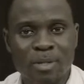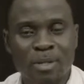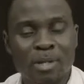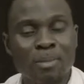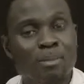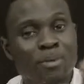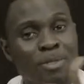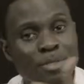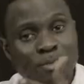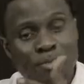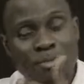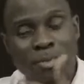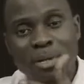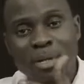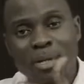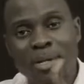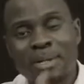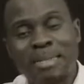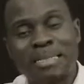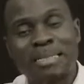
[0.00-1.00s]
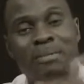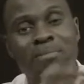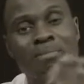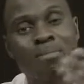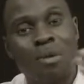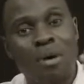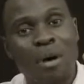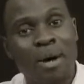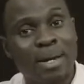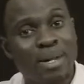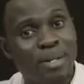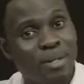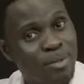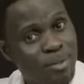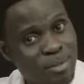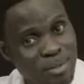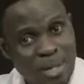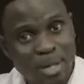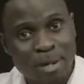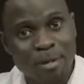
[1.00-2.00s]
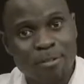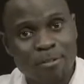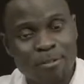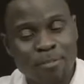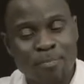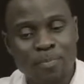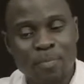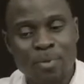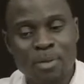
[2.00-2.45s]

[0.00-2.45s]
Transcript: Number 3 is to market yourself.